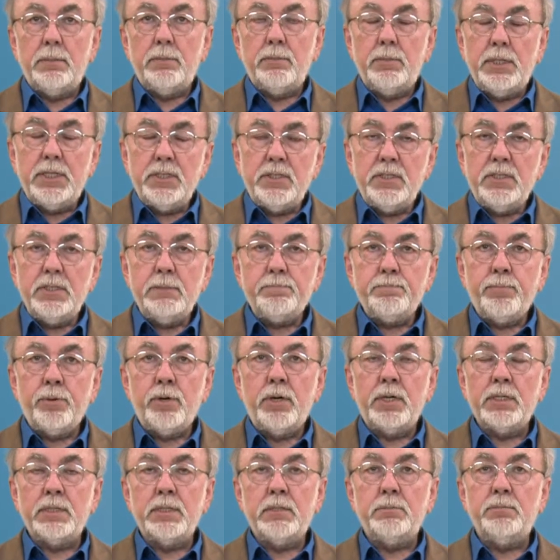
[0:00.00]
This is
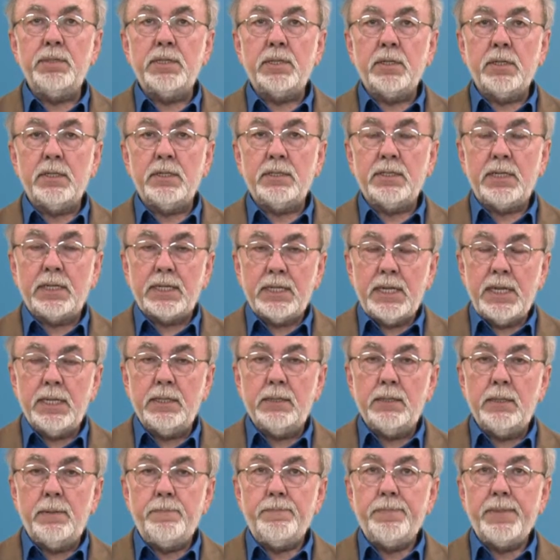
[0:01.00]
important because,
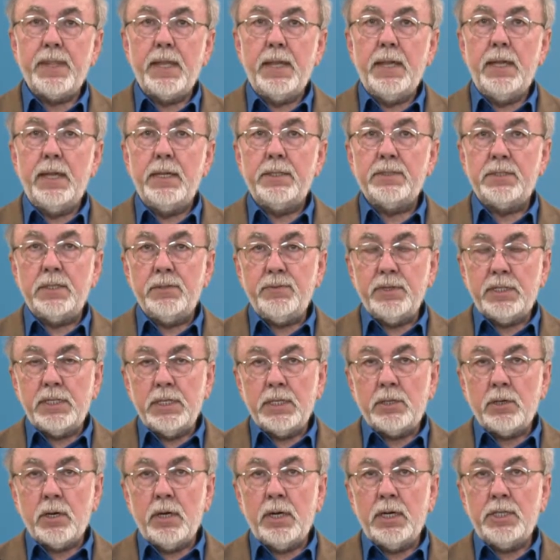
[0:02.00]
again, civic
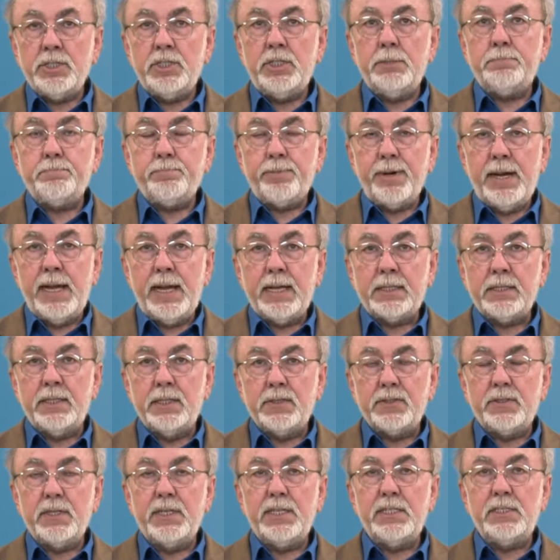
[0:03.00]
ecology
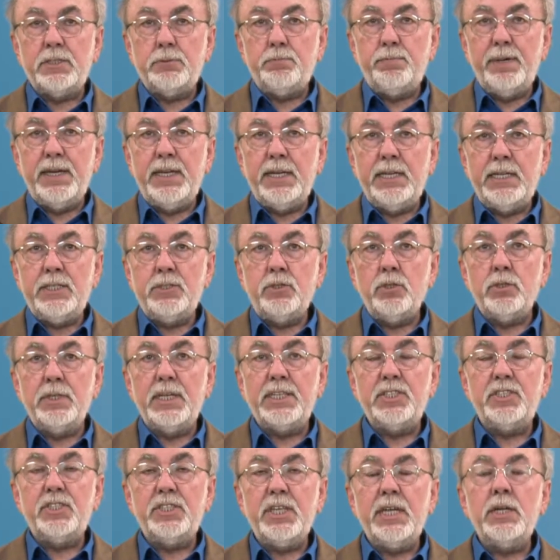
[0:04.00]
practice is based on
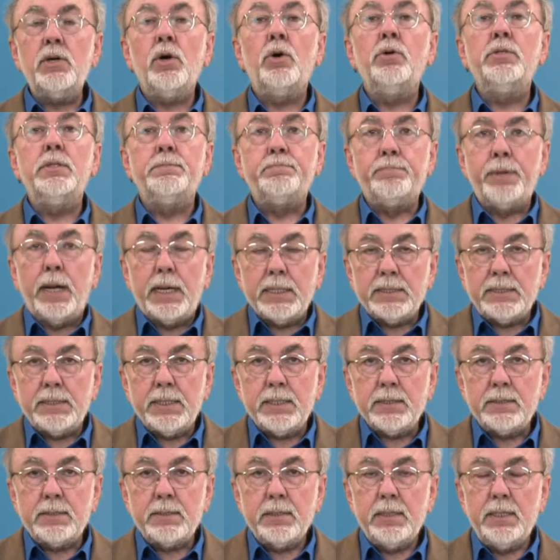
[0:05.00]
a stakeholder
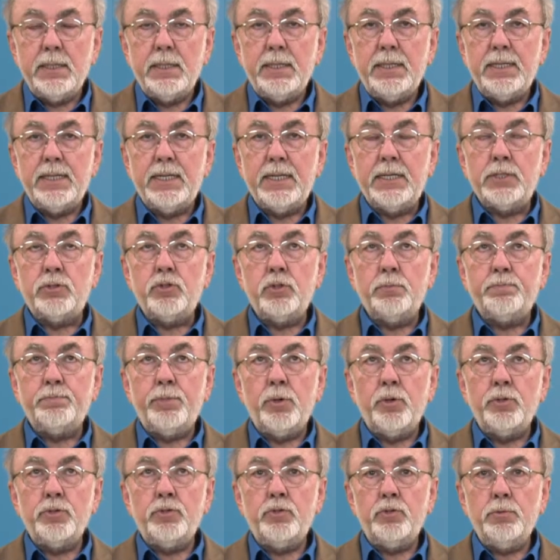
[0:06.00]
process. It's
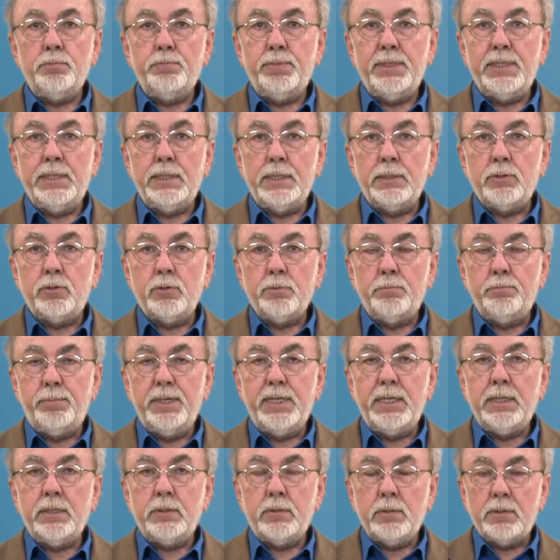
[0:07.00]
supposed to
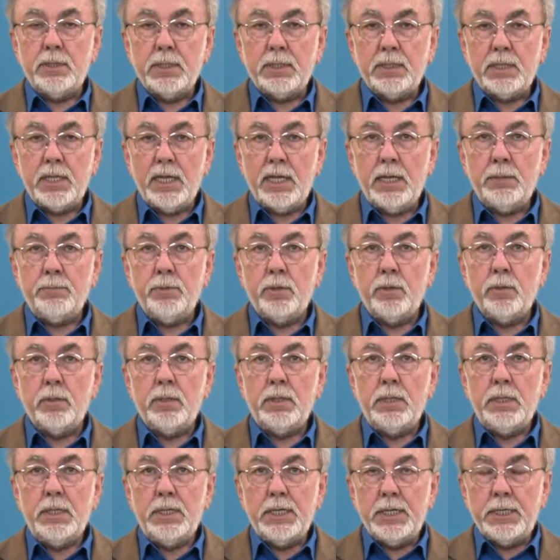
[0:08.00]
bring to the table
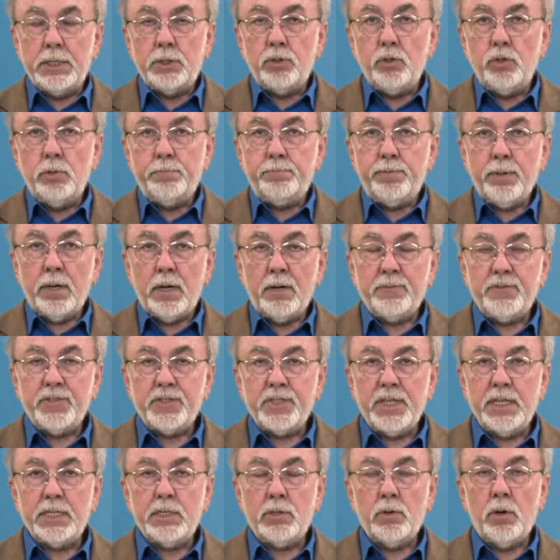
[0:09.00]
a group of
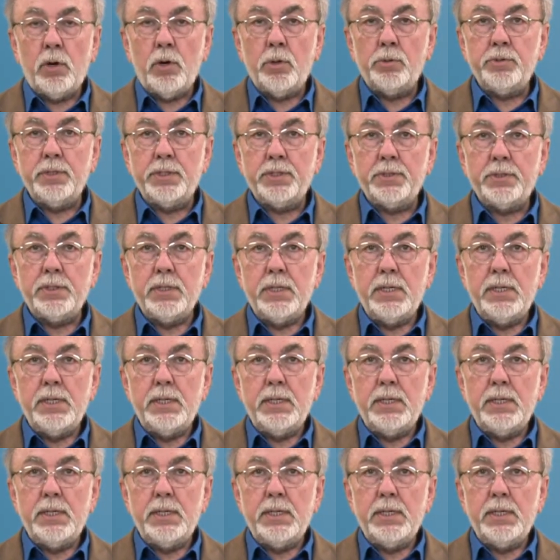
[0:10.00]
stakeholders